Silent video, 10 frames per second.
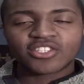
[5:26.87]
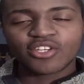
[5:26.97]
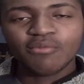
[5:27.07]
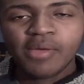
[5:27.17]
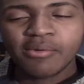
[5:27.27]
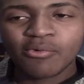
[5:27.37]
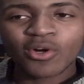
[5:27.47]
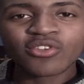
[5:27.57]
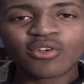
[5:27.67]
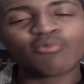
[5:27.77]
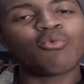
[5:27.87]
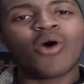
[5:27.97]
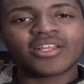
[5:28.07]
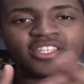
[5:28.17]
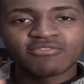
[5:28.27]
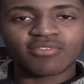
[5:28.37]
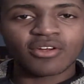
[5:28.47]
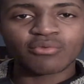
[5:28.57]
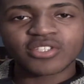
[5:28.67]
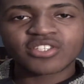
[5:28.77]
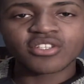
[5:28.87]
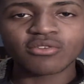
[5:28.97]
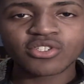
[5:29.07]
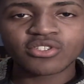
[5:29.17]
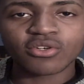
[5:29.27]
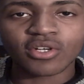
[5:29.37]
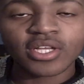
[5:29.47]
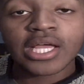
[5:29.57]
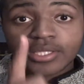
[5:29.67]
so you may be wondering why this vlog was so short.